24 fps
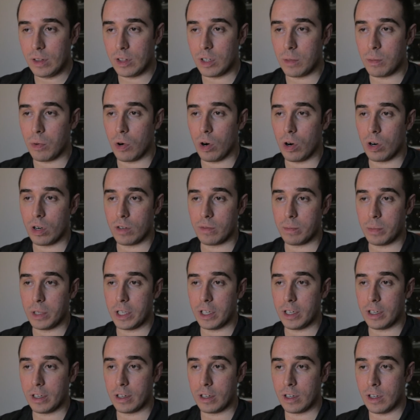part of
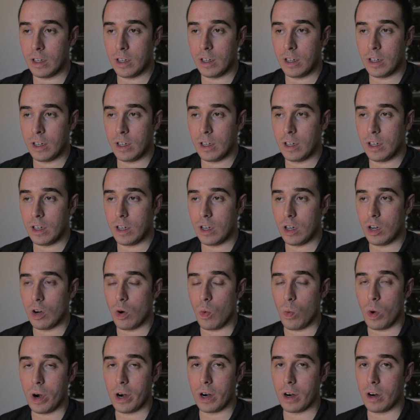being
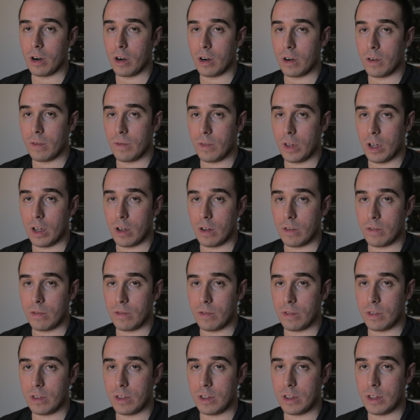aware of
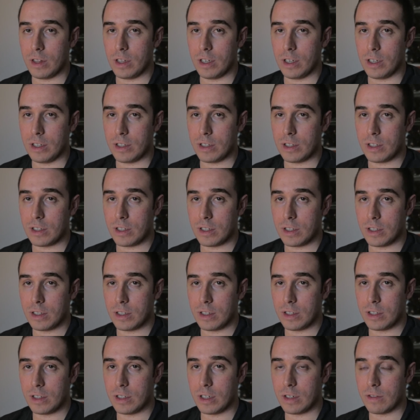these
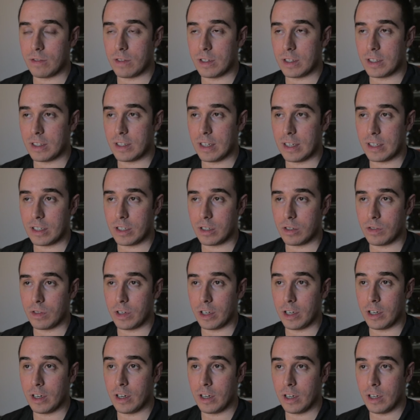different
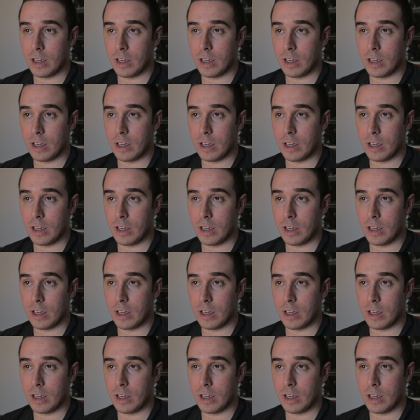sensory